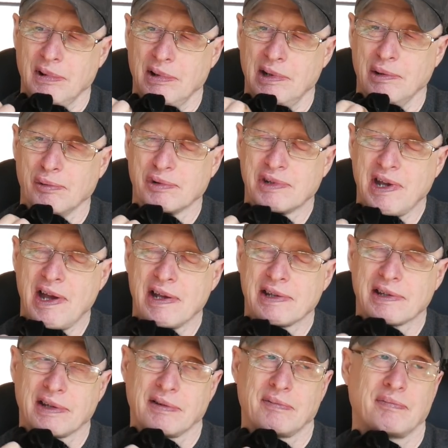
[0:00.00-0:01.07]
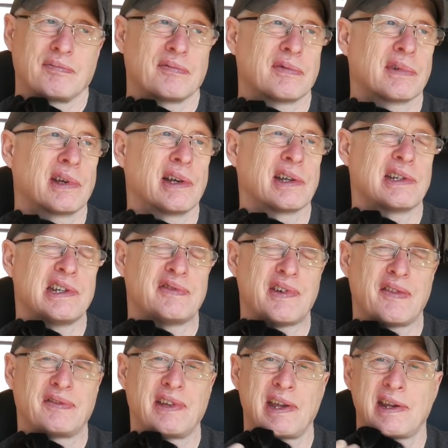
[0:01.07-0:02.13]
little Jess, uh, she's
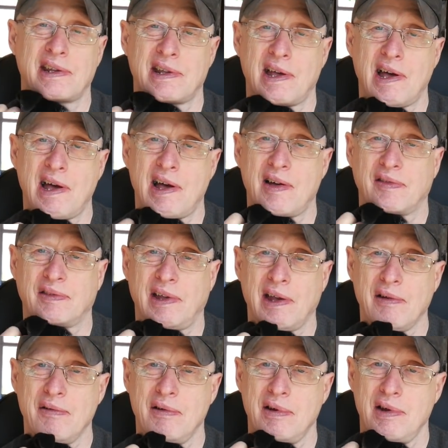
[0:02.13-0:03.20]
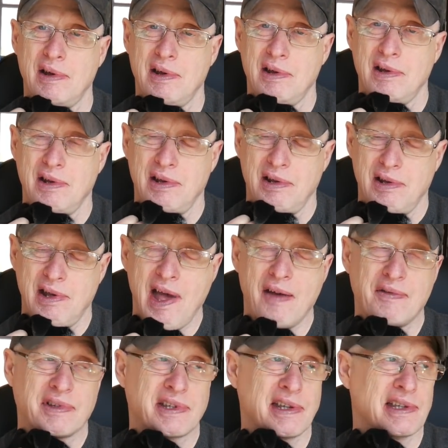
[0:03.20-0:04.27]
15 and a half now
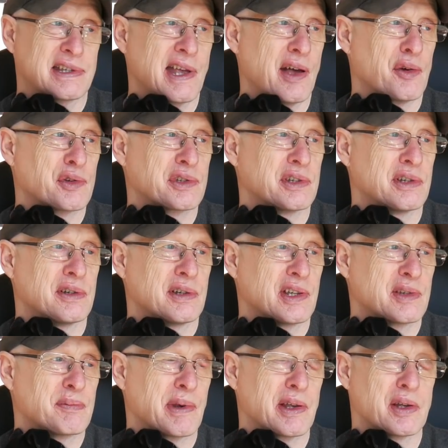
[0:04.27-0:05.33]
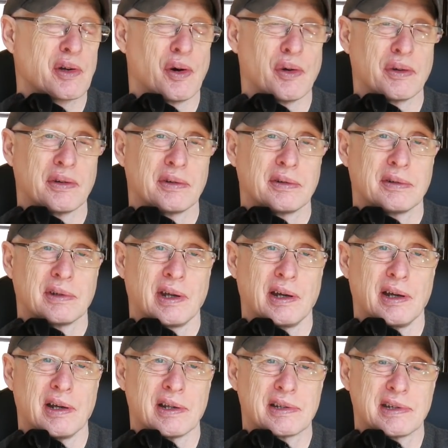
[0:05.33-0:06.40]
ever since Elsa has been gone
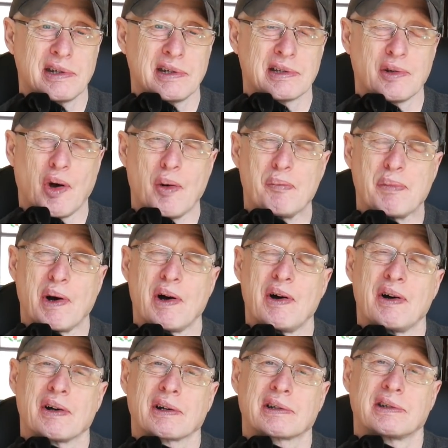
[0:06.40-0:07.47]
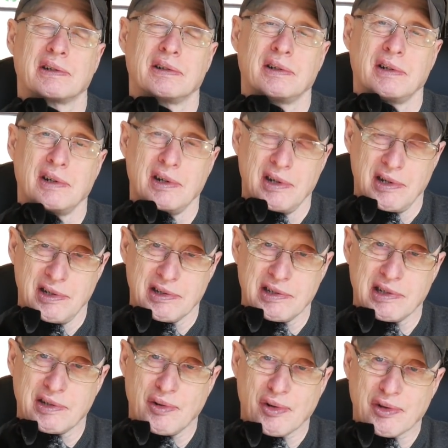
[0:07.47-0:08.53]
uh, she's not barked
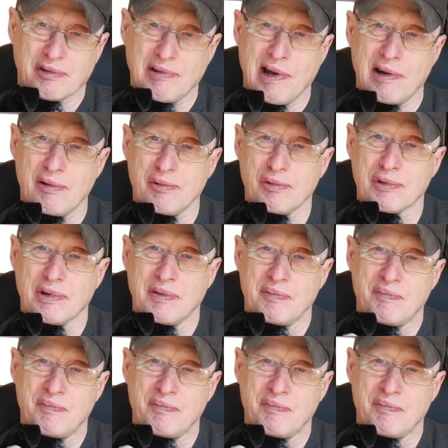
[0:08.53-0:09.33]
she's not growled